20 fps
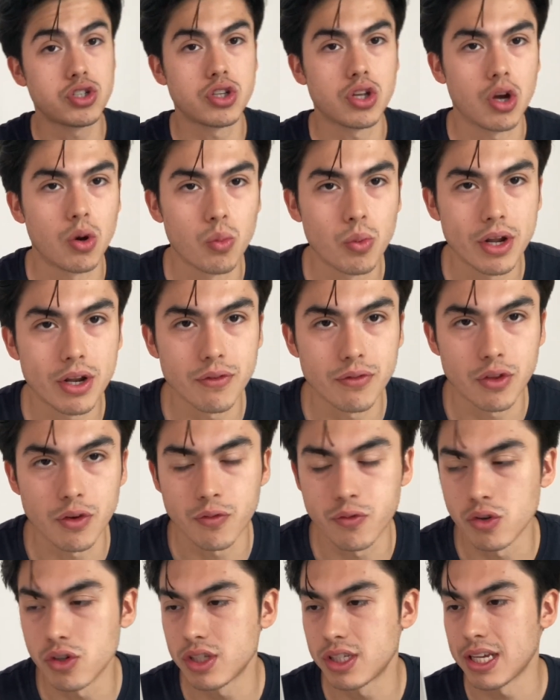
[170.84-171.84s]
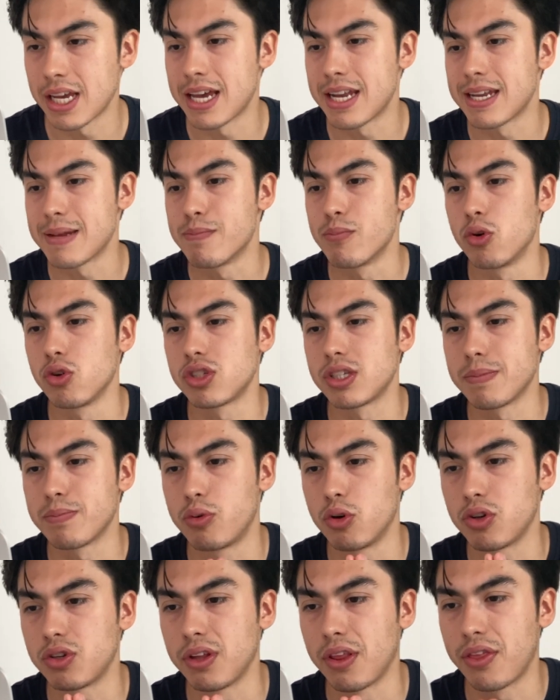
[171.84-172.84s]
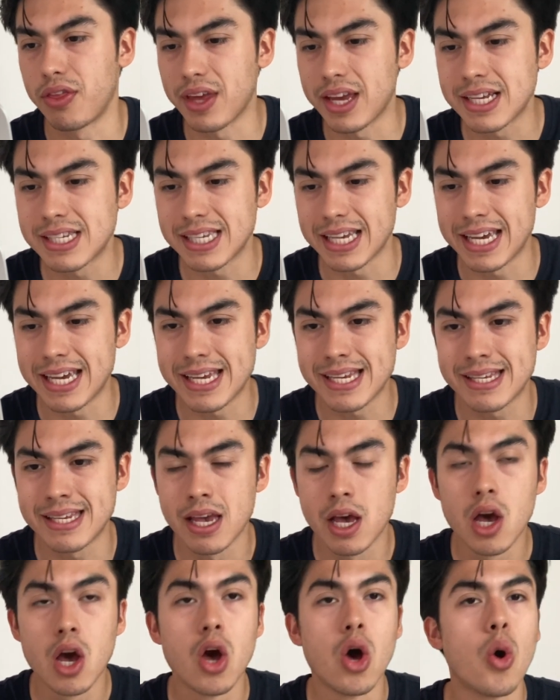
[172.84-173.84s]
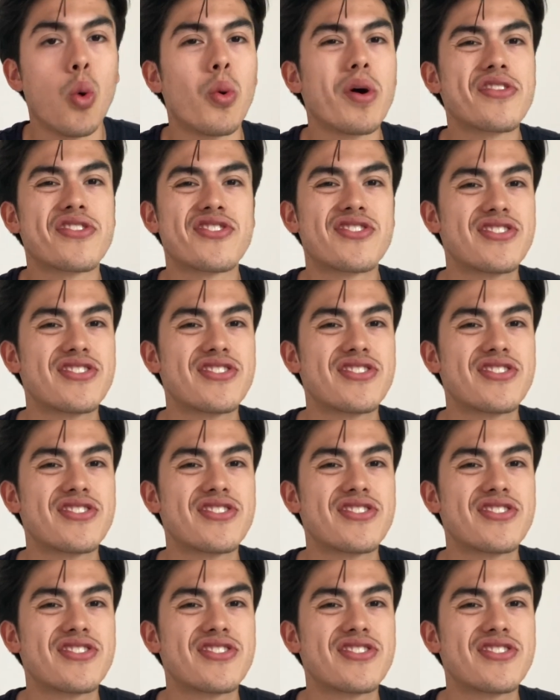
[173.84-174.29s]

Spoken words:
one of the first and most important things is, what